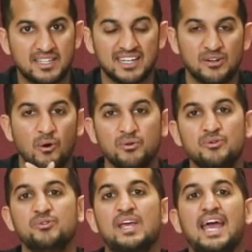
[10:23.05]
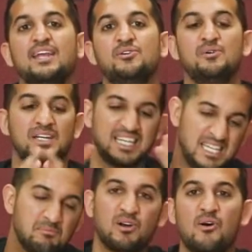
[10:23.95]
They told you you can't do it.
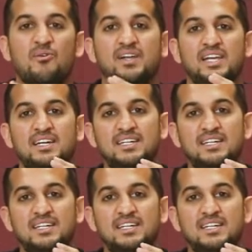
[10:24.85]
Keep going.